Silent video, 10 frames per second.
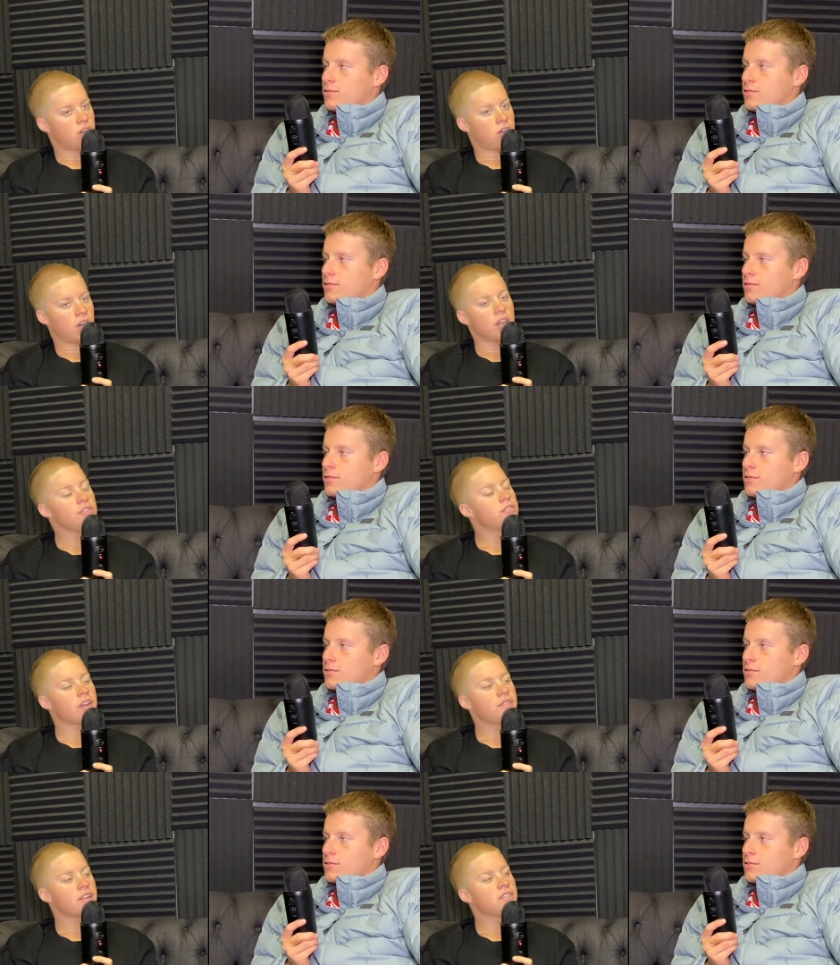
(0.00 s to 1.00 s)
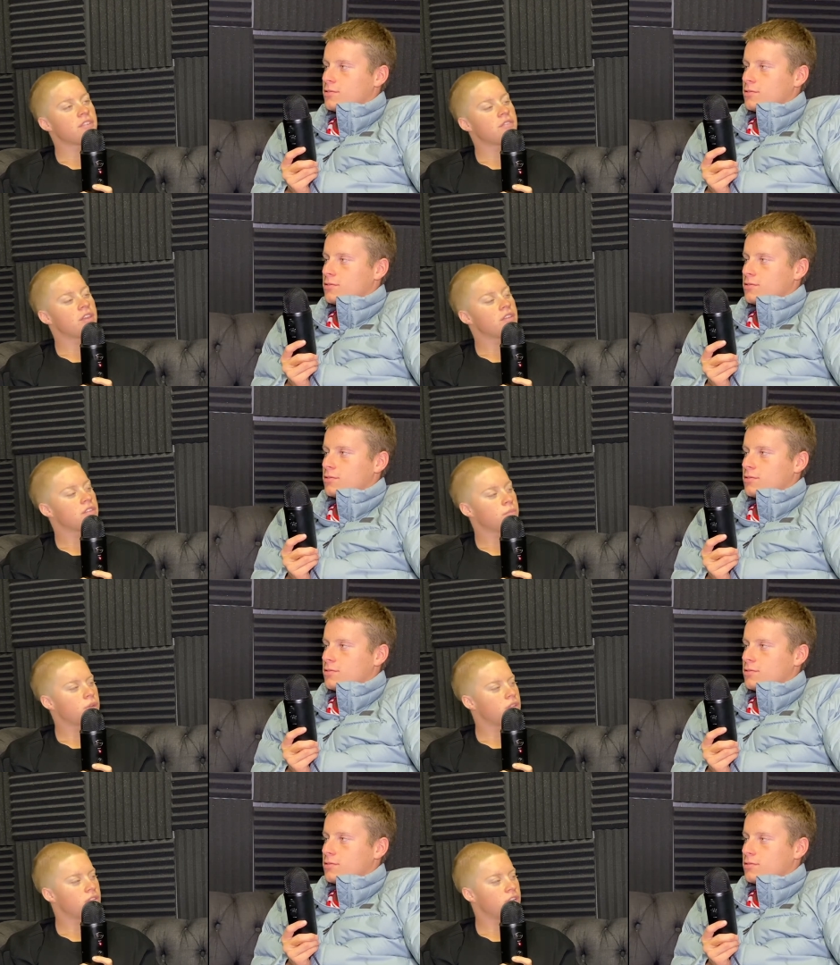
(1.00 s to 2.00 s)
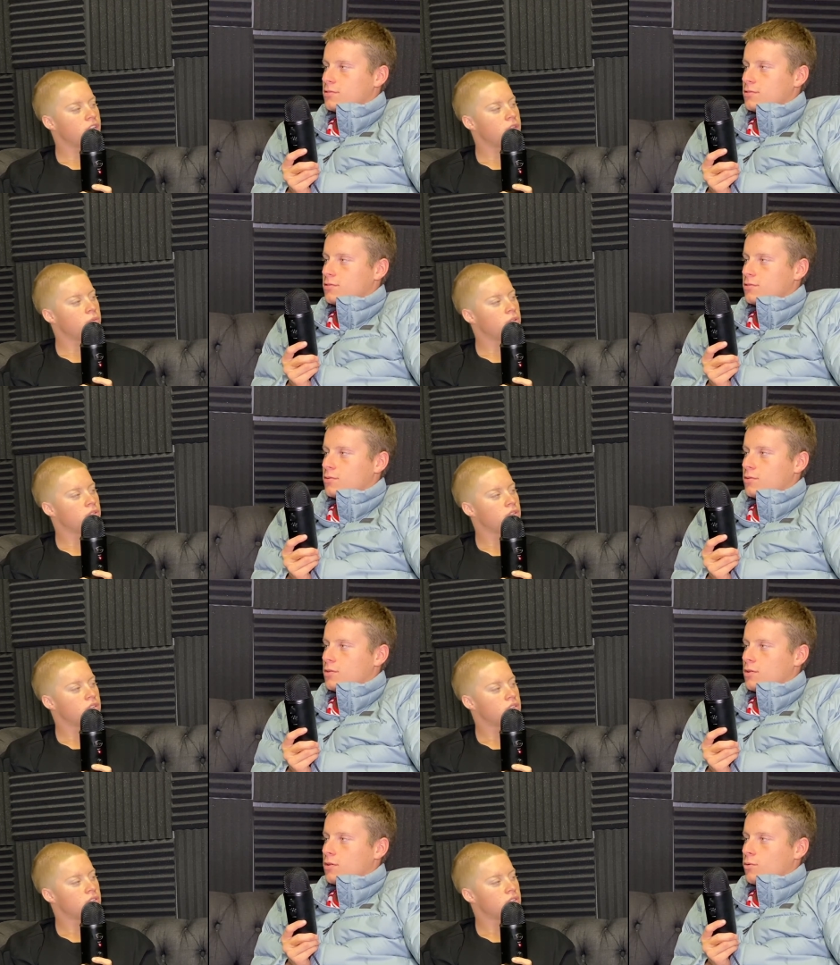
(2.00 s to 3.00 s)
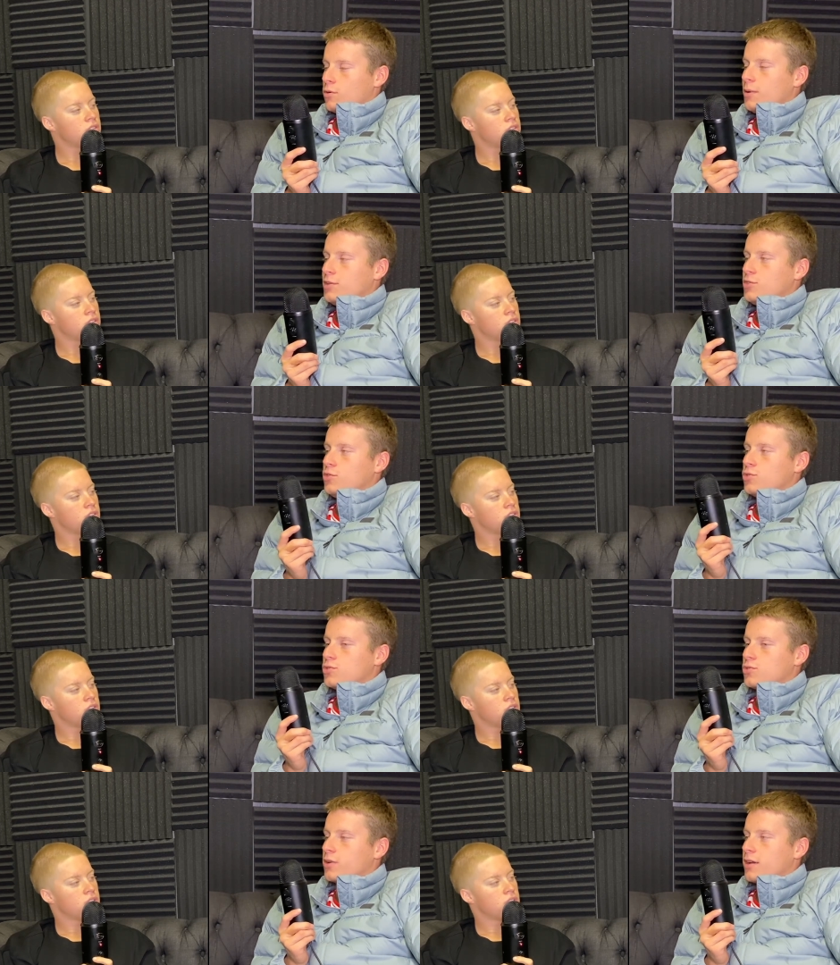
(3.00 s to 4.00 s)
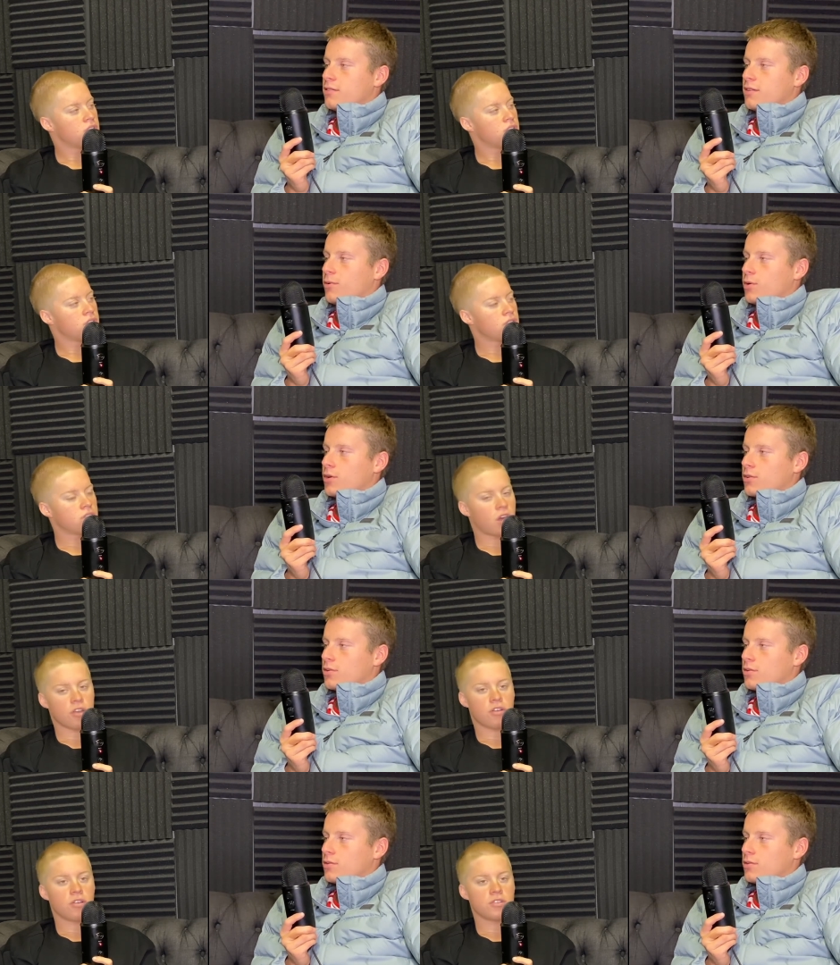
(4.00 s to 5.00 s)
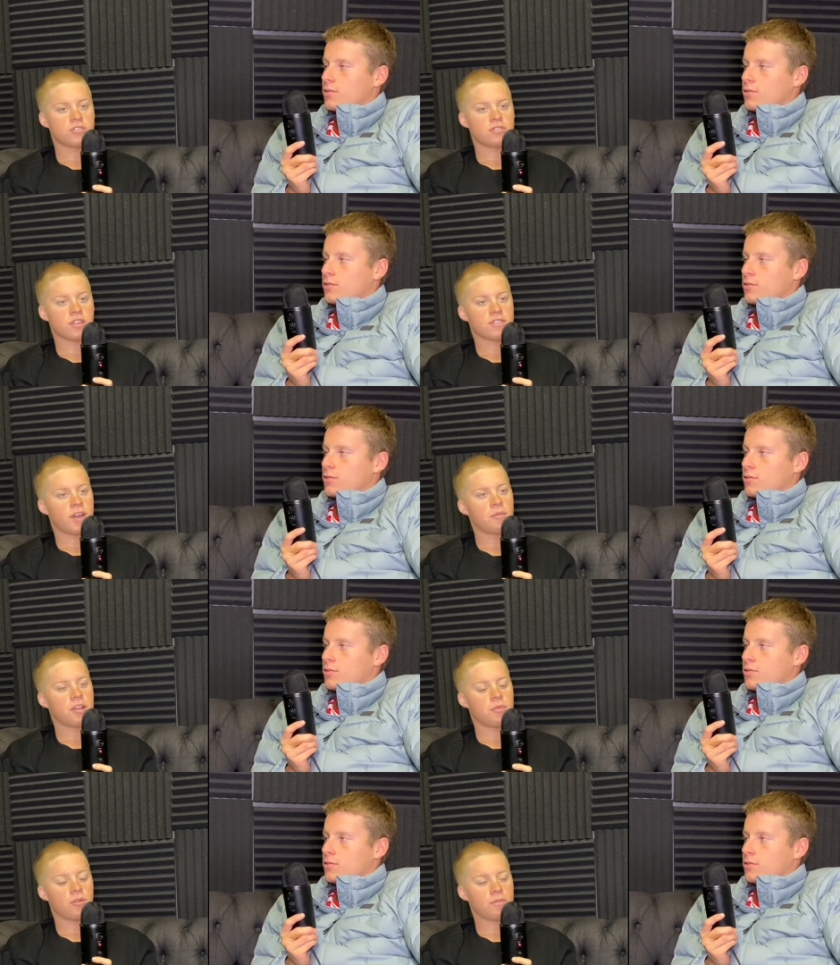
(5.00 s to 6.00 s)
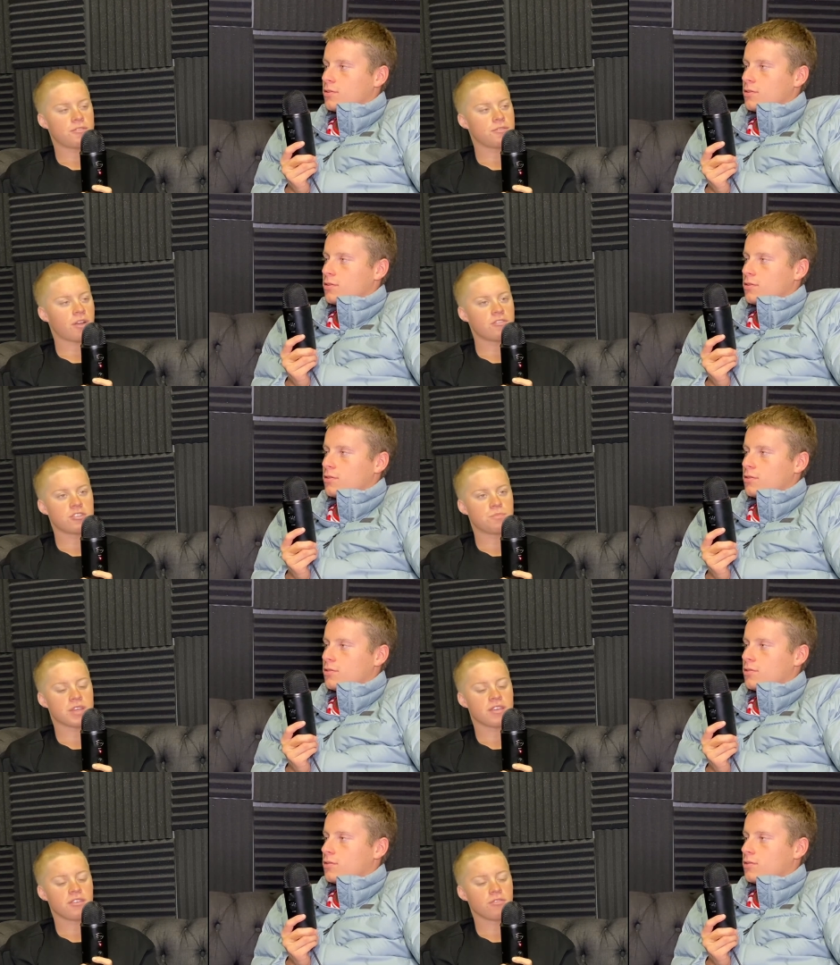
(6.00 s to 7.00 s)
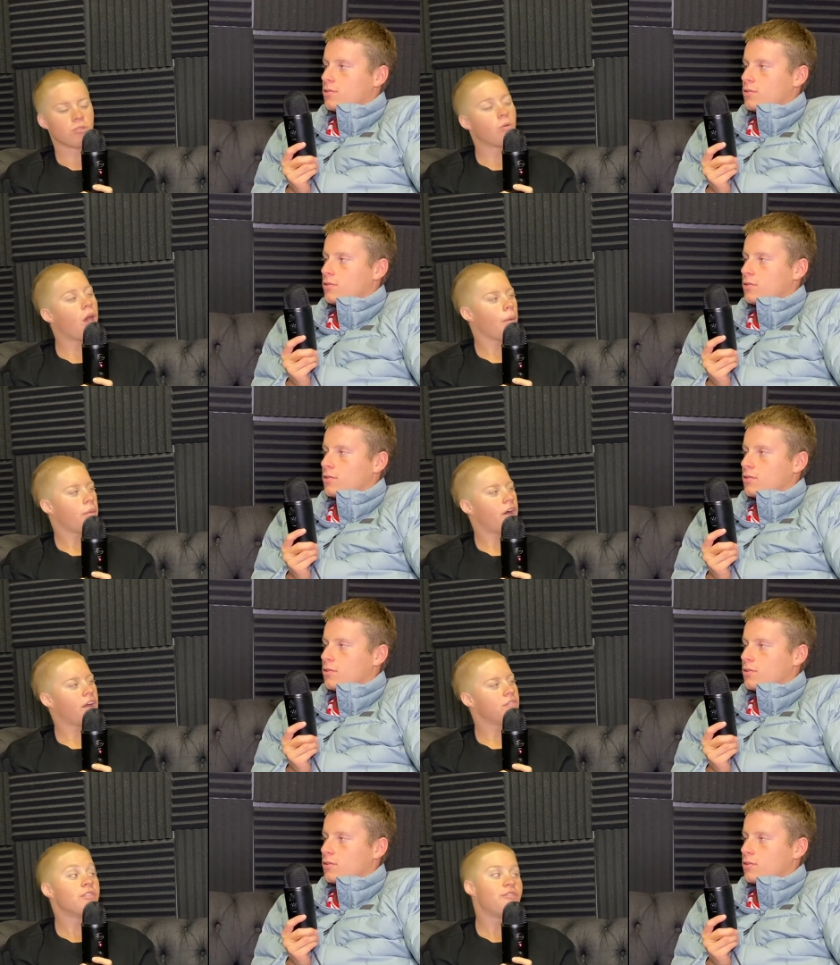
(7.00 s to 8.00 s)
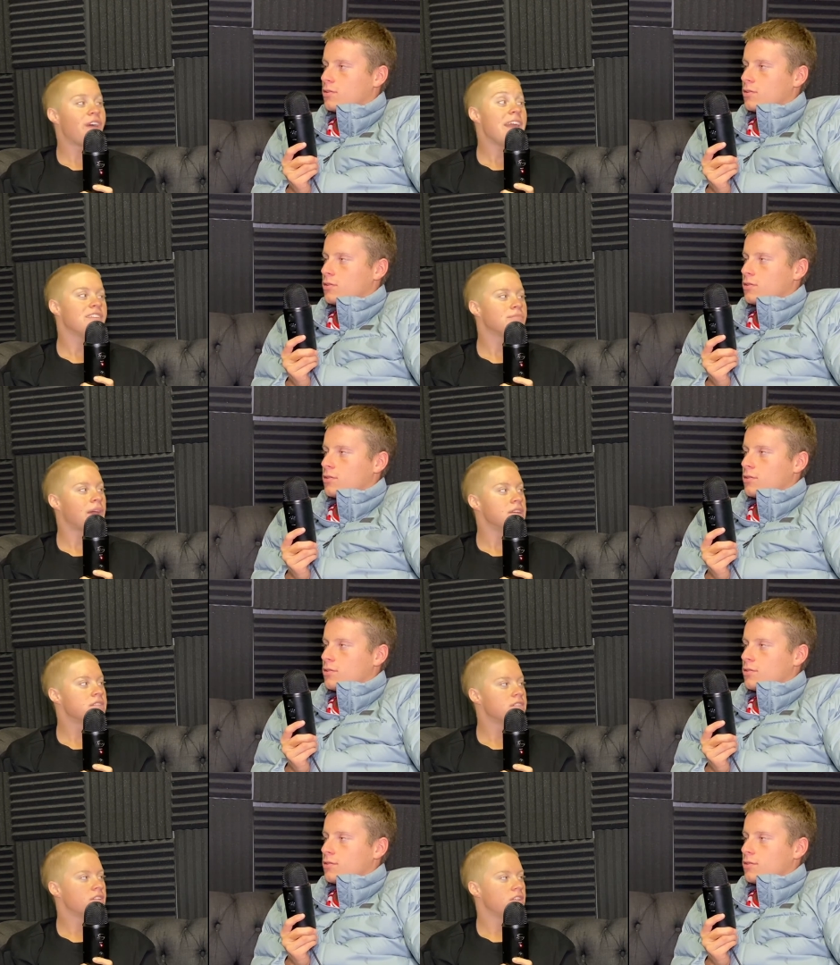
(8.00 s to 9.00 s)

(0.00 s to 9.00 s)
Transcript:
Speaker 1: Oh, I used to have sensitive teeth, but not anymore.
Speaker 2: What do you mean you used
Speaker 1: to? How does that work? I don't know. It just doesn't happen anymore. I'm just I just be- grew up out of the phase, mate.